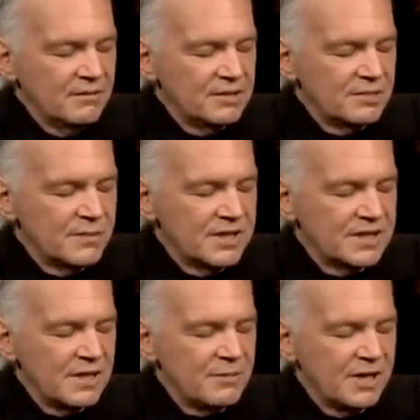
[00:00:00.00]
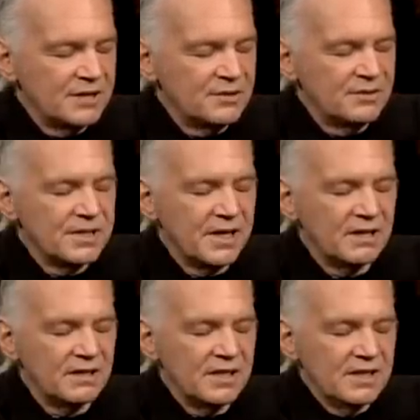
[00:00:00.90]
which is my semi-true
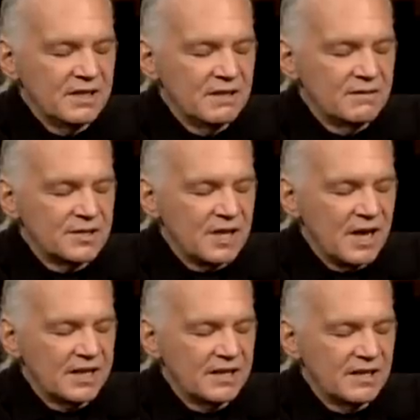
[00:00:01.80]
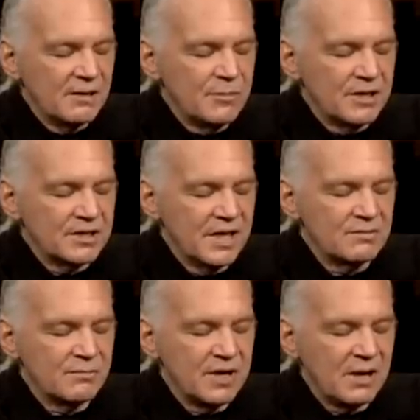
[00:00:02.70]
tale of soggy and nightmare days
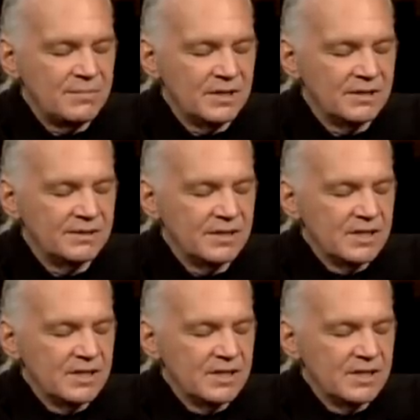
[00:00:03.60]
when Bob Dylan,